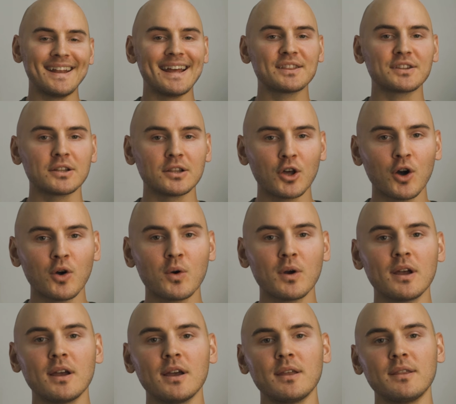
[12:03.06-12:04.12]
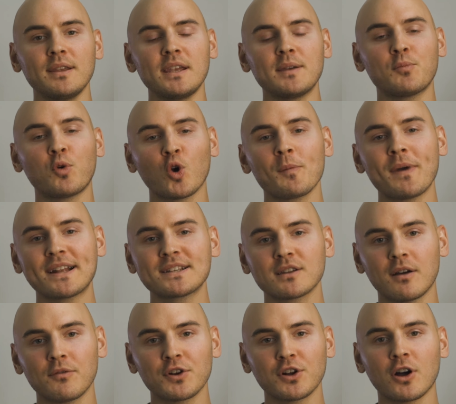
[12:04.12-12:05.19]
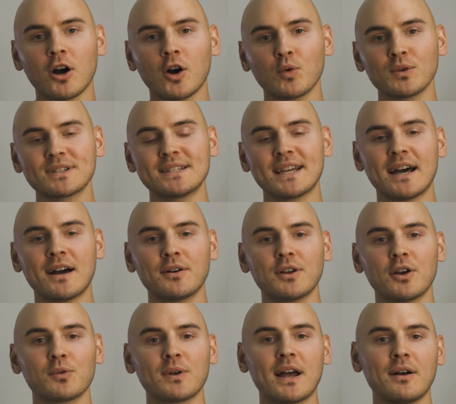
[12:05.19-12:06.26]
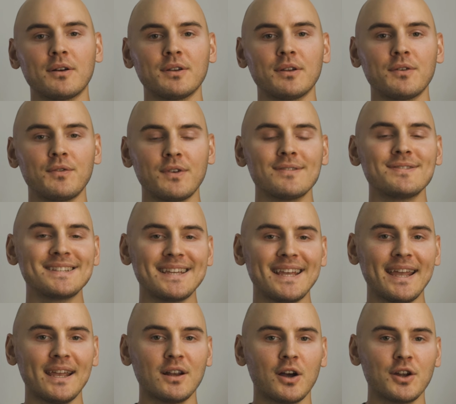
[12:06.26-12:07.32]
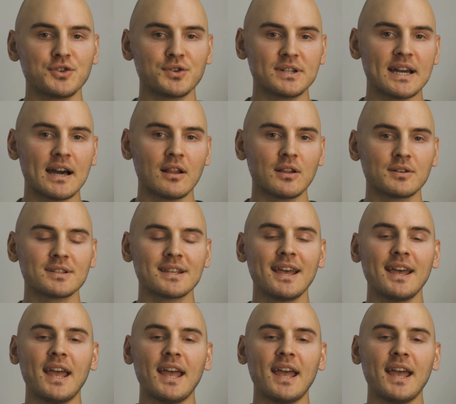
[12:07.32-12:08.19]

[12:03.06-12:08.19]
And at the low, the poor man's covered call was down around $5,800,